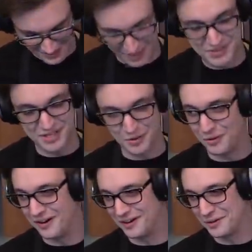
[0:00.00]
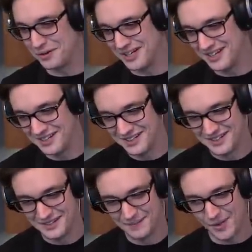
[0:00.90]
I'm so hungry.
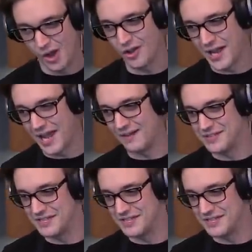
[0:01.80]
All I have